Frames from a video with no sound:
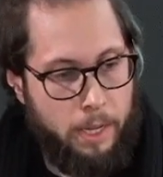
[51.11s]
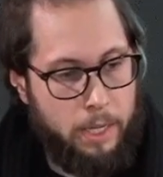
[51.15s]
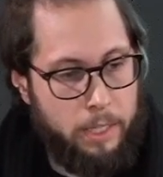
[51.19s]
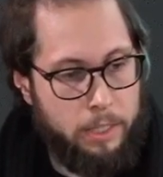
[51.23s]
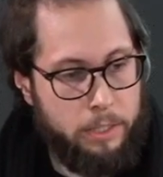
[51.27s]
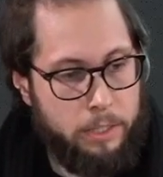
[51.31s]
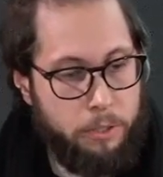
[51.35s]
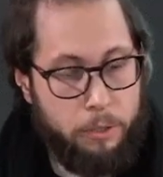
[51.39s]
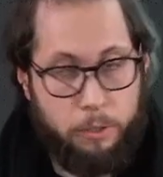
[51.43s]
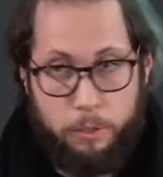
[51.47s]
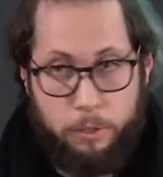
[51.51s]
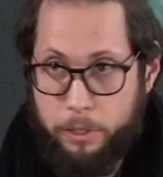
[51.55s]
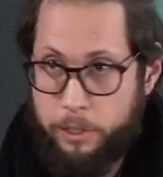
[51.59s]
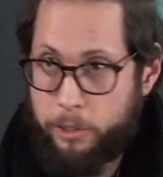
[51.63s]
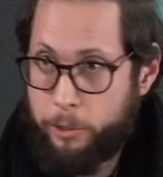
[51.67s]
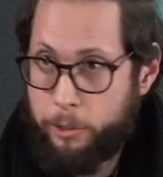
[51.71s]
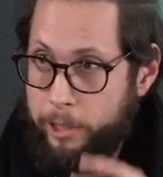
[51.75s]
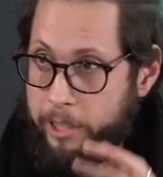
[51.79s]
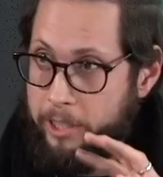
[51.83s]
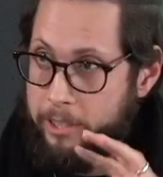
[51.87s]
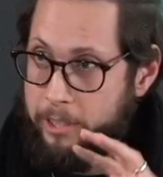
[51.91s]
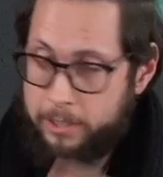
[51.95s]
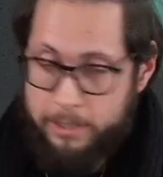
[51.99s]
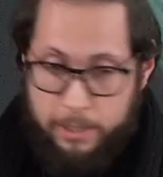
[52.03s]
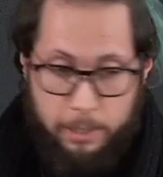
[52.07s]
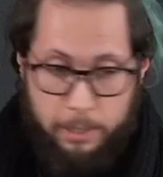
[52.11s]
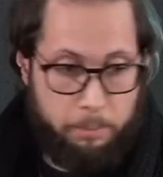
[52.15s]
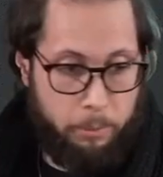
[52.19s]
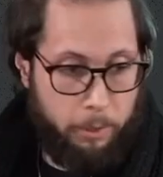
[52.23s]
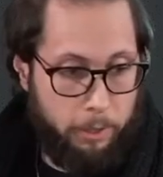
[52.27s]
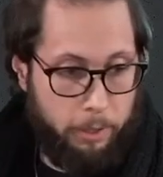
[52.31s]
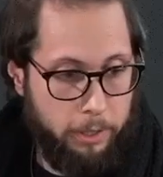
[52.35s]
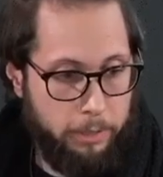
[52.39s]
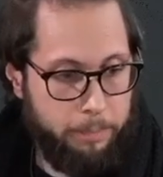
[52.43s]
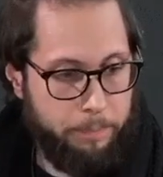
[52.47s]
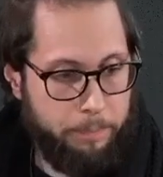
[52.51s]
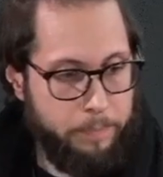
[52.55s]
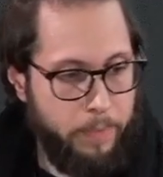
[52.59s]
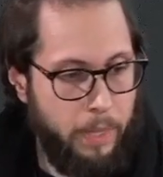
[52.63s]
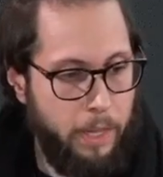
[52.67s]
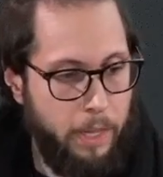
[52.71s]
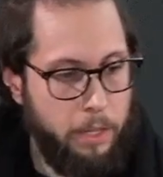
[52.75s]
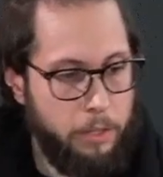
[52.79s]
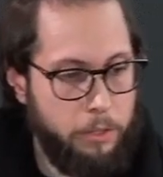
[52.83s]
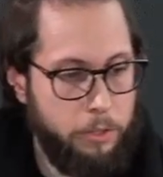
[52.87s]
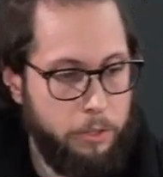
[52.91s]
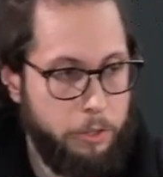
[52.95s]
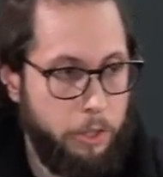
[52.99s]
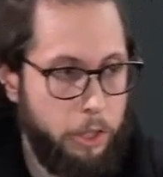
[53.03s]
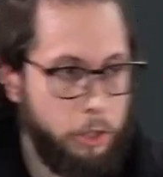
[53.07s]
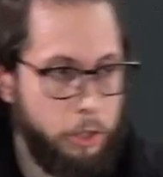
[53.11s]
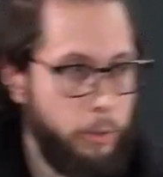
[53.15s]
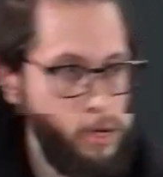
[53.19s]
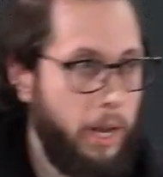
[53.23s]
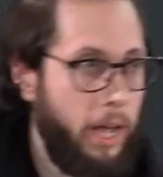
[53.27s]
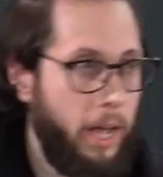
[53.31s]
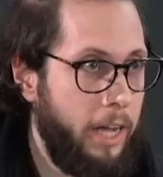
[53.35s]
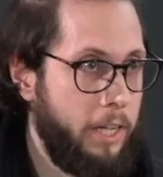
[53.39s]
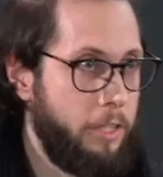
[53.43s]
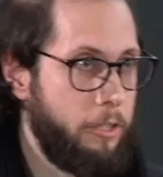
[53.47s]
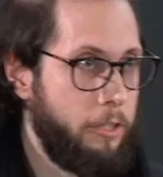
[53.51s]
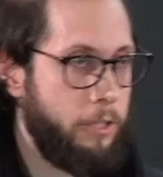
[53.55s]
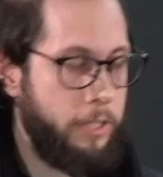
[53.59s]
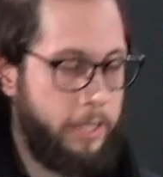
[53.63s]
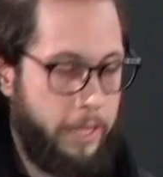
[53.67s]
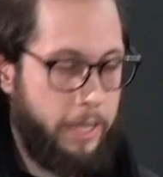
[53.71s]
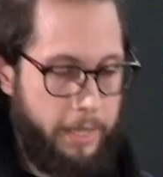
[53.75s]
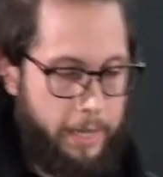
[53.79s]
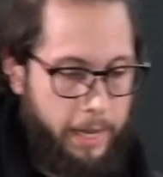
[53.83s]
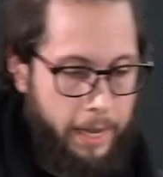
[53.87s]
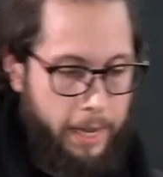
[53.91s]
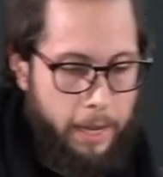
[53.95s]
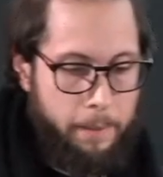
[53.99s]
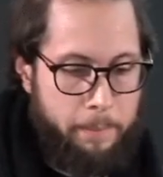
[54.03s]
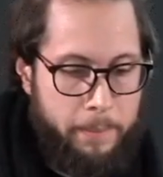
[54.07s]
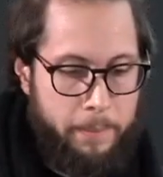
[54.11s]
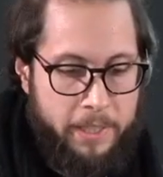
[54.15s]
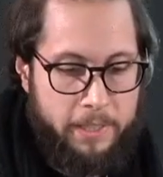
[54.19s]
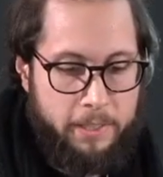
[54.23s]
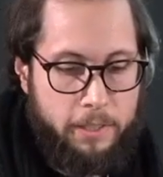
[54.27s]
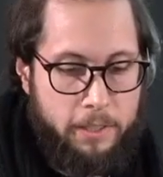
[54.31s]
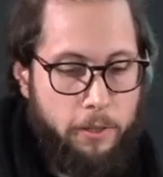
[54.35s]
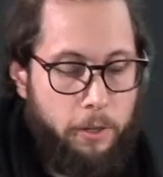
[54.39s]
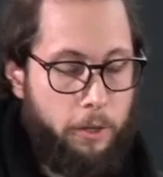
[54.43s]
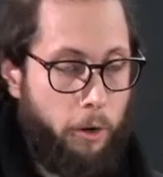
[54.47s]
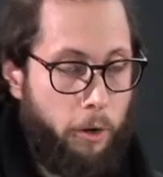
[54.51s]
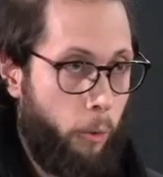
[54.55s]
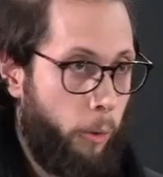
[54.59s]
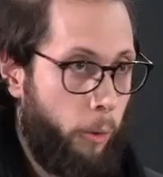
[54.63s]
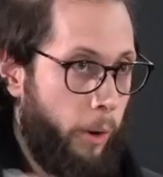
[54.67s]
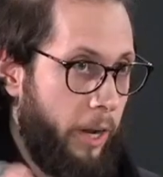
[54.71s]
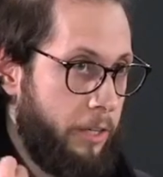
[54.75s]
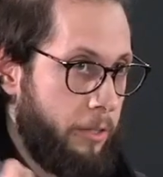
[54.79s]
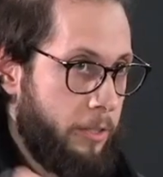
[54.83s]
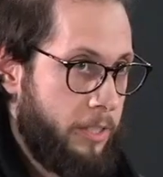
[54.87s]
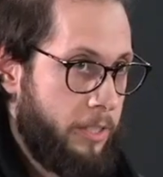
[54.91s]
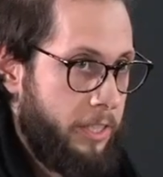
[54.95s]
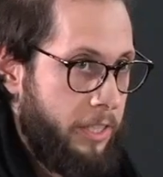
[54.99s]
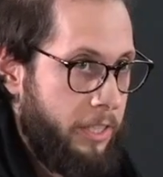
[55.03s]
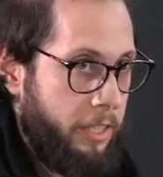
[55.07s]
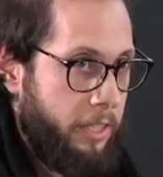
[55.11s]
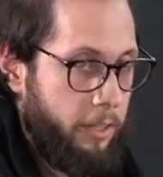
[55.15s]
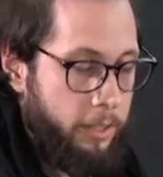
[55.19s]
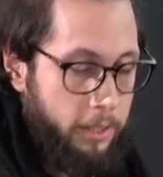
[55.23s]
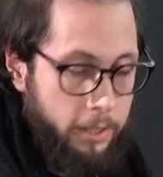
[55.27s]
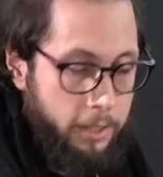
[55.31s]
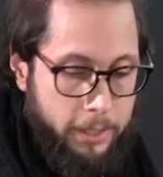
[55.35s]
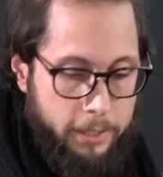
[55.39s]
So during this epoch, the neutral hydrogen emits a radio signal.